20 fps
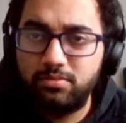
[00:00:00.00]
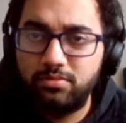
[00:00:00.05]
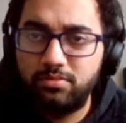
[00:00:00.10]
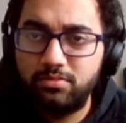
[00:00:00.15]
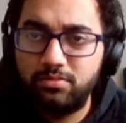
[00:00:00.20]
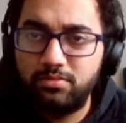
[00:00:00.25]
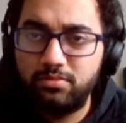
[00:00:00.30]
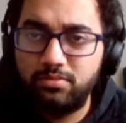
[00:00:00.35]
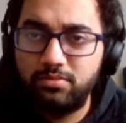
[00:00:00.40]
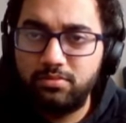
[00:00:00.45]

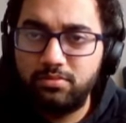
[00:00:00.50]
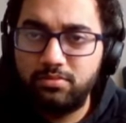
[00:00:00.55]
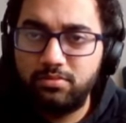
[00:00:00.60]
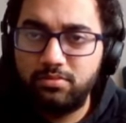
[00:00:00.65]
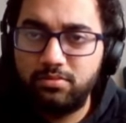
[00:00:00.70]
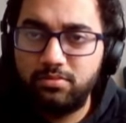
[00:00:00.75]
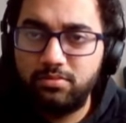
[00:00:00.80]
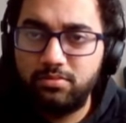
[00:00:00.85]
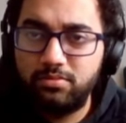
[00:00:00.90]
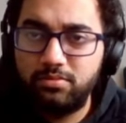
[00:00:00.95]

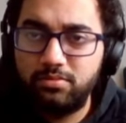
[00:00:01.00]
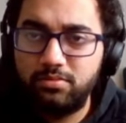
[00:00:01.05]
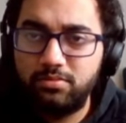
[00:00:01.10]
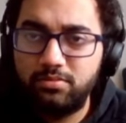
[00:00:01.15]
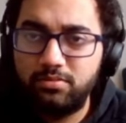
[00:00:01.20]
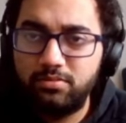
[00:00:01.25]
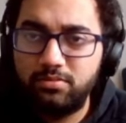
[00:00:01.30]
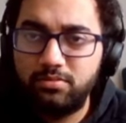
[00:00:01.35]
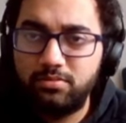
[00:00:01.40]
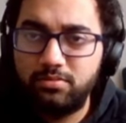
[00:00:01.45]

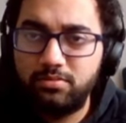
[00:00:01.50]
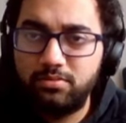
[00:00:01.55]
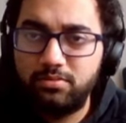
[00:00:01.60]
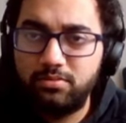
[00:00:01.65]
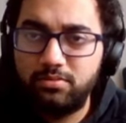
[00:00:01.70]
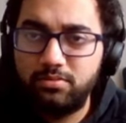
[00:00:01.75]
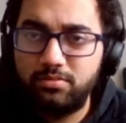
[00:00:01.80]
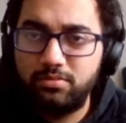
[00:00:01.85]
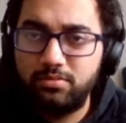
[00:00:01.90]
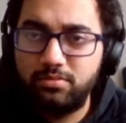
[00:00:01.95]

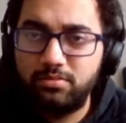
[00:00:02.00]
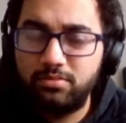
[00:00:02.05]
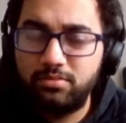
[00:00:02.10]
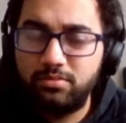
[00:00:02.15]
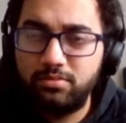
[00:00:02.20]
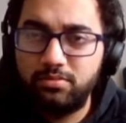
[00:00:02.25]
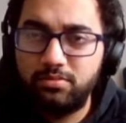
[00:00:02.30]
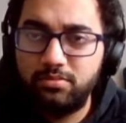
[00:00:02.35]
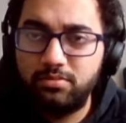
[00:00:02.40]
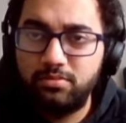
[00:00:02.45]

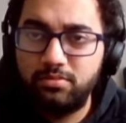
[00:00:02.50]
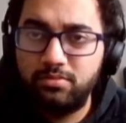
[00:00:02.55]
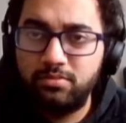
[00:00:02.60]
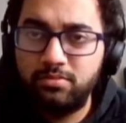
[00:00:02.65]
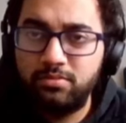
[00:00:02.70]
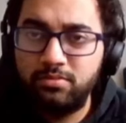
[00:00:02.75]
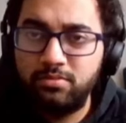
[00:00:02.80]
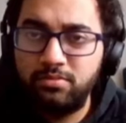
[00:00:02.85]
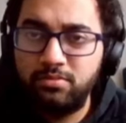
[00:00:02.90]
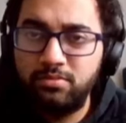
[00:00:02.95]

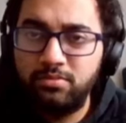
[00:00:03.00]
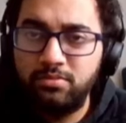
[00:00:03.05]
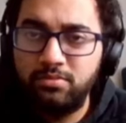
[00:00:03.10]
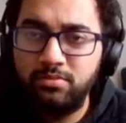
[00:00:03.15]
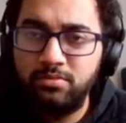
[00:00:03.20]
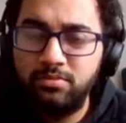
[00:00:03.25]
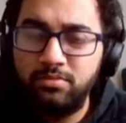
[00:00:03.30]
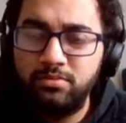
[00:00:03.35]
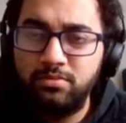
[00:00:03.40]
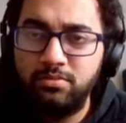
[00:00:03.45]

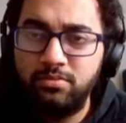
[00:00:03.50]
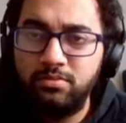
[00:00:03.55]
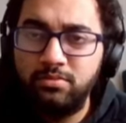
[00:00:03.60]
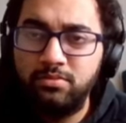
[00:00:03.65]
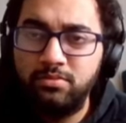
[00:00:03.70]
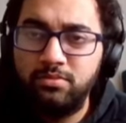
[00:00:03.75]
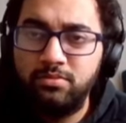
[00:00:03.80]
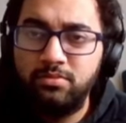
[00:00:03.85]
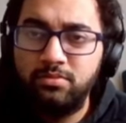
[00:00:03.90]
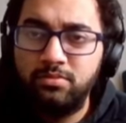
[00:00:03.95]

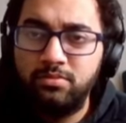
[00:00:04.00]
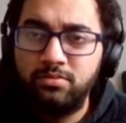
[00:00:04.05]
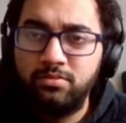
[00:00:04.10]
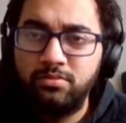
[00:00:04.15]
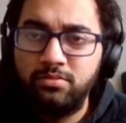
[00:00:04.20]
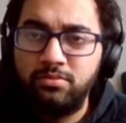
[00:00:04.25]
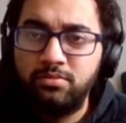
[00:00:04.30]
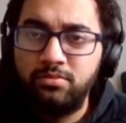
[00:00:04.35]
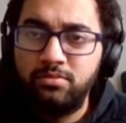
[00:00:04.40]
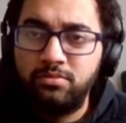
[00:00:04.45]

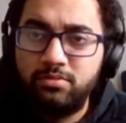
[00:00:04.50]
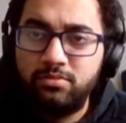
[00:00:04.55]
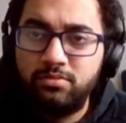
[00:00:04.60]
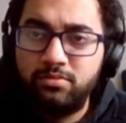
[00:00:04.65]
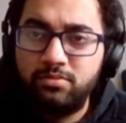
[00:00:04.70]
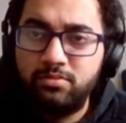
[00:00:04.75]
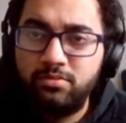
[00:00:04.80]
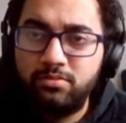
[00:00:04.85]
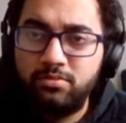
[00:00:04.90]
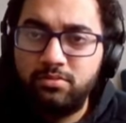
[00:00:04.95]

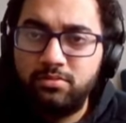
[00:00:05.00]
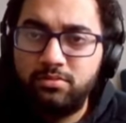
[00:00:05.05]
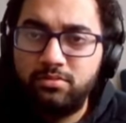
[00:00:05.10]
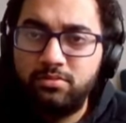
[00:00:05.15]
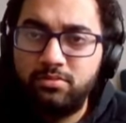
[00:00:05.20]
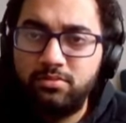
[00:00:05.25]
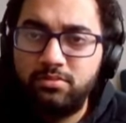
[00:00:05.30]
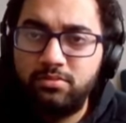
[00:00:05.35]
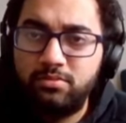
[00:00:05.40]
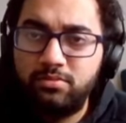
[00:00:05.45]

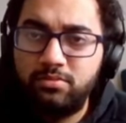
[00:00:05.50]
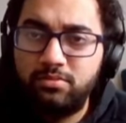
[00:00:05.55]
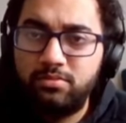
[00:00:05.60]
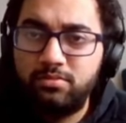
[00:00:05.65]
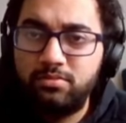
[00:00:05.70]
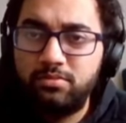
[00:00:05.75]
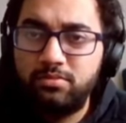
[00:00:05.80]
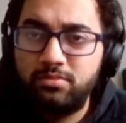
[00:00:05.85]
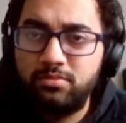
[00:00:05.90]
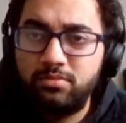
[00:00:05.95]

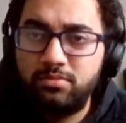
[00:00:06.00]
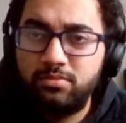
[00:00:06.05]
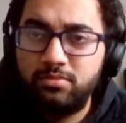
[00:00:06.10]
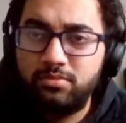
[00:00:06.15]
(not speaking)